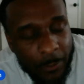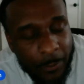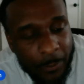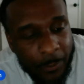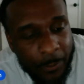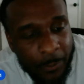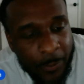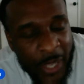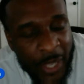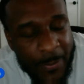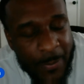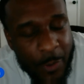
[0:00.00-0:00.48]

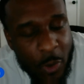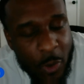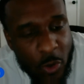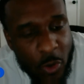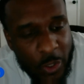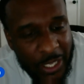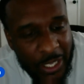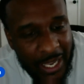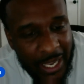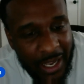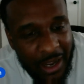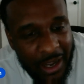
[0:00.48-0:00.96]
people who
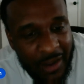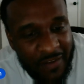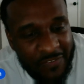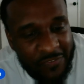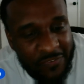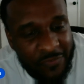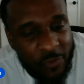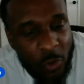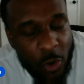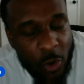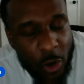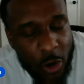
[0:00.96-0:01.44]
can't
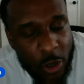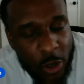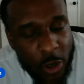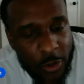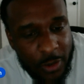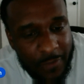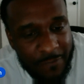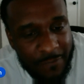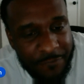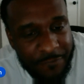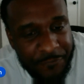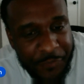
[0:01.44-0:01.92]
afford
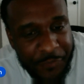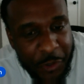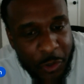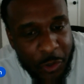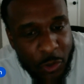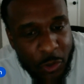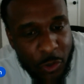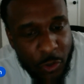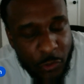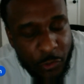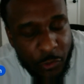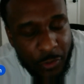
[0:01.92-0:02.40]

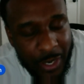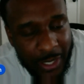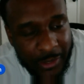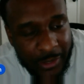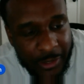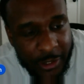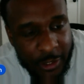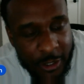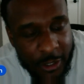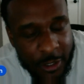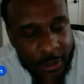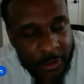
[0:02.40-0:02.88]
food
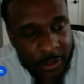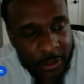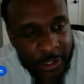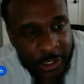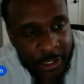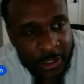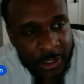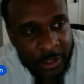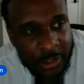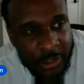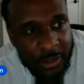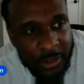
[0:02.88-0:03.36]
regularly
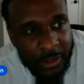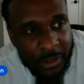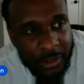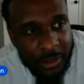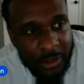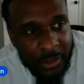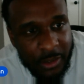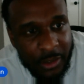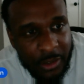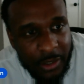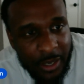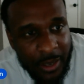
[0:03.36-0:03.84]

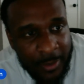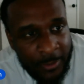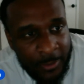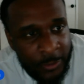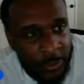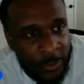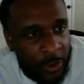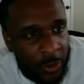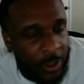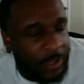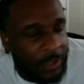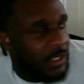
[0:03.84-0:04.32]

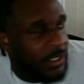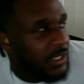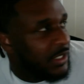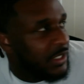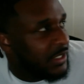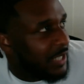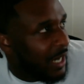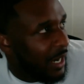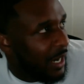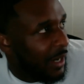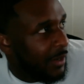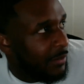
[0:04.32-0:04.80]
during these
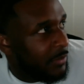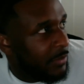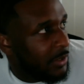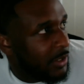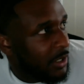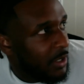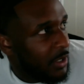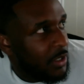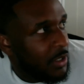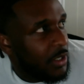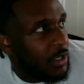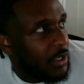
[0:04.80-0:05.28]
times,
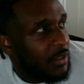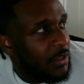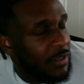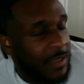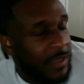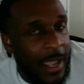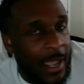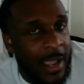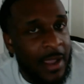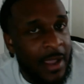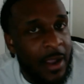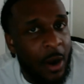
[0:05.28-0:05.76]

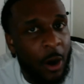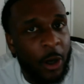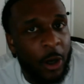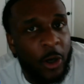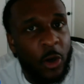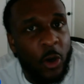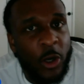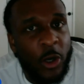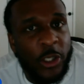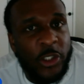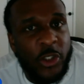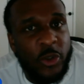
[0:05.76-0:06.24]
they are
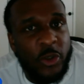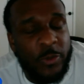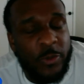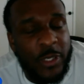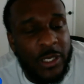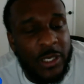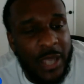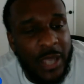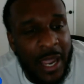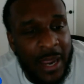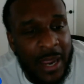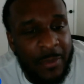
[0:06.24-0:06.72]
going to be
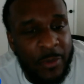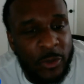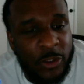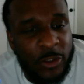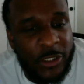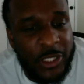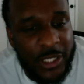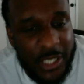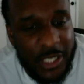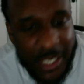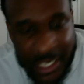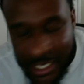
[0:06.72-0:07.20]
able to
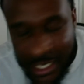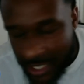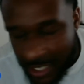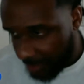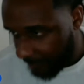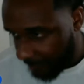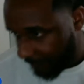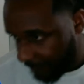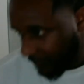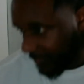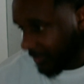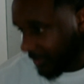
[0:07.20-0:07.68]
eat.
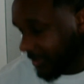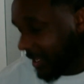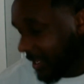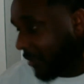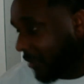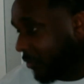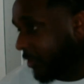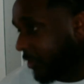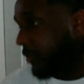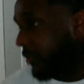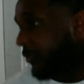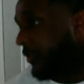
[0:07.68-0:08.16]
Now,
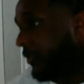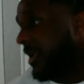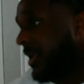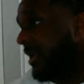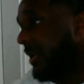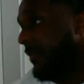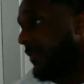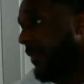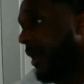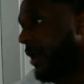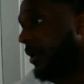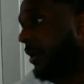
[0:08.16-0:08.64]
when you think
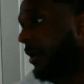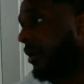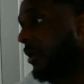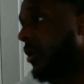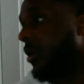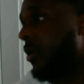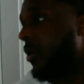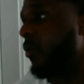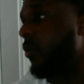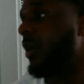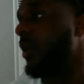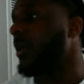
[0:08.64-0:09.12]
about it,
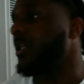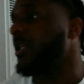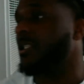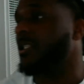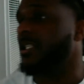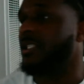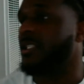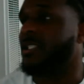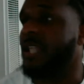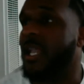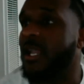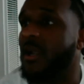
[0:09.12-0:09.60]
what does this
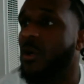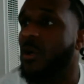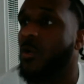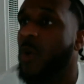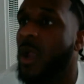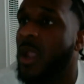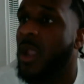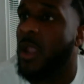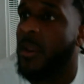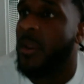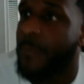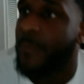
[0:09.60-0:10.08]
take
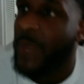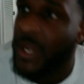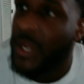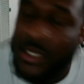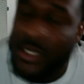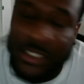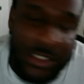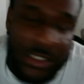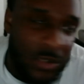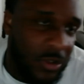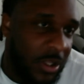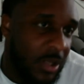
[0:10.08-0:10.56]
away?
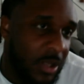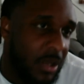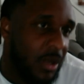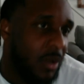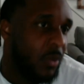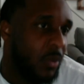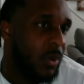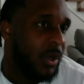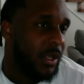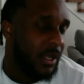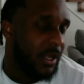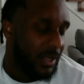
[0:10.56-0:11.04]
Because
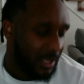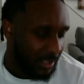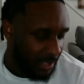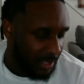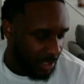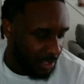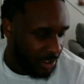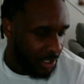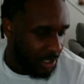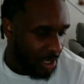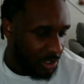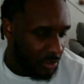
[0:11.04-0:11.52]
there's
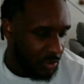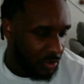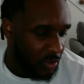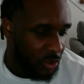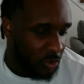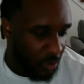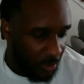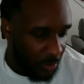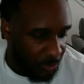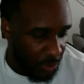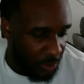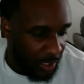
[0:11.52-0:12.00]
also a
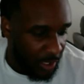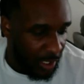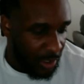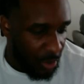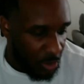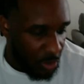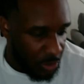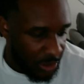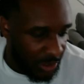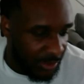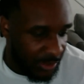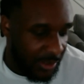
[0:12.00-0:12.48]
scripture that
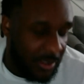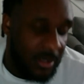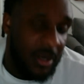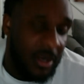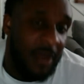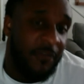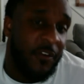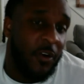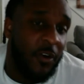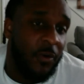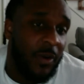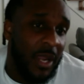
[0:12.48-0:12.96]
goes into if
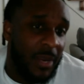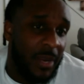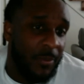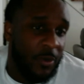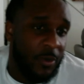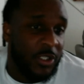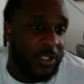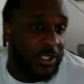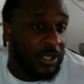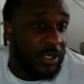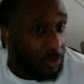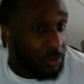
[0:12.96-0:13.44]
your neighbor
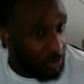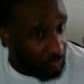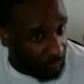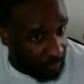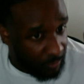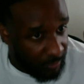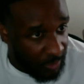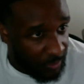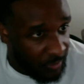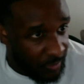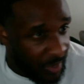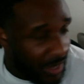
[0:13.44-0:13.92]
steals from
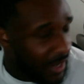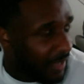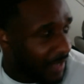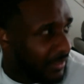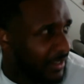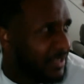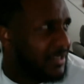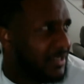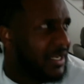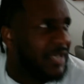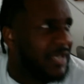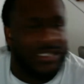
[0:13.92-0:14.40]
you, right? I
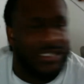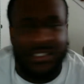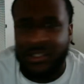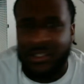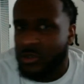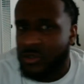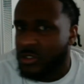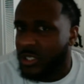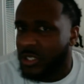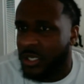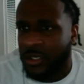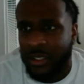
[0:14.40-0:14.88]
think steals
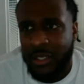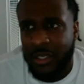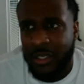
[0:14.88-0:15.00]
like